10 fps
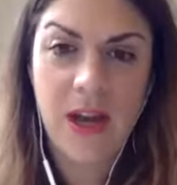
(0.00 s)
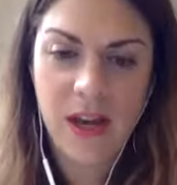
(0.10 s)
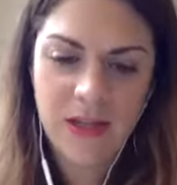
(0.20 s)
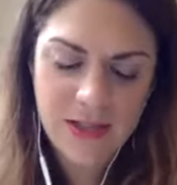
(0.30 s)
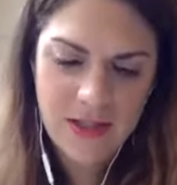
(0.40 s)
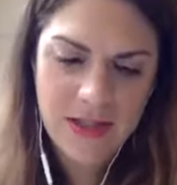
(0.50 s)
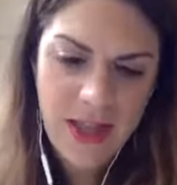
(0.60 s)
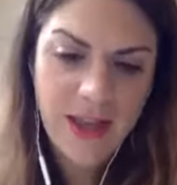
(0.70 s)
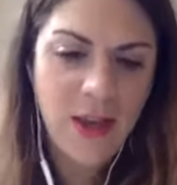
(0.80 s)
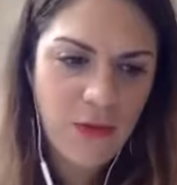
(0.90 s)
And I just
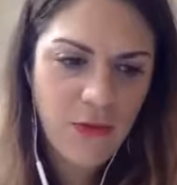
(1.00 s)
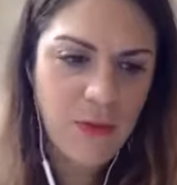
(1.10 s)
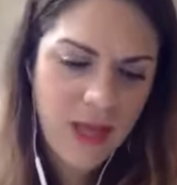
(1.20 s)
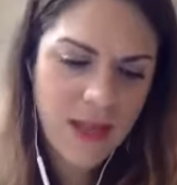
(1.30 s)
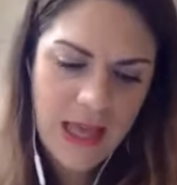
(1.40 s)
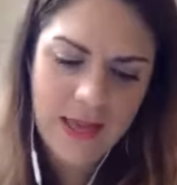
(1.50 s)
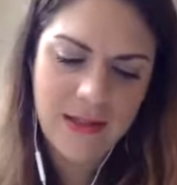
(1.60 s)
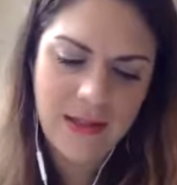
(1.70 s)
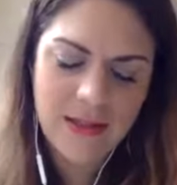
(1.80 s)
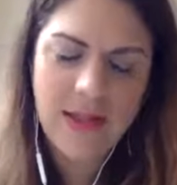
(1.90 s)
thank you for making that.
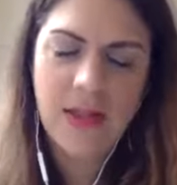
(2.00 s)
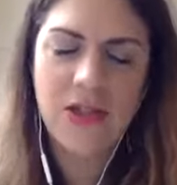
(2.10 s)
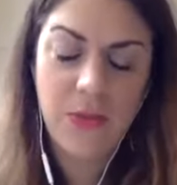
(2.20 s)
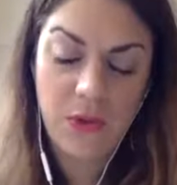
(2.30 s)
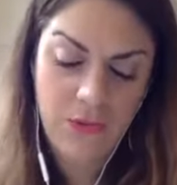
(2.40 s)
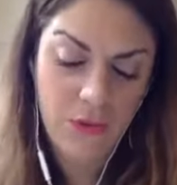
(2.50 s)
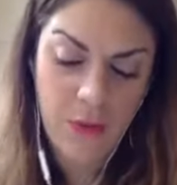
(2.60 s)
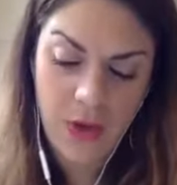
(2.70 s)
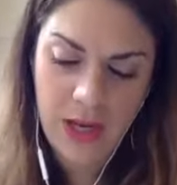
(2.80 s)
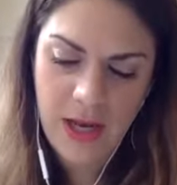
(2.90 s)
It's such a beautiful
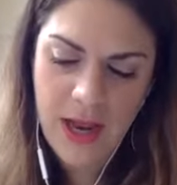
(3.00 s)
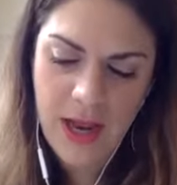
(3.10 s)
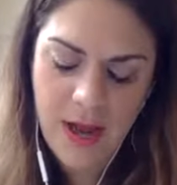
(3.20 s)
point.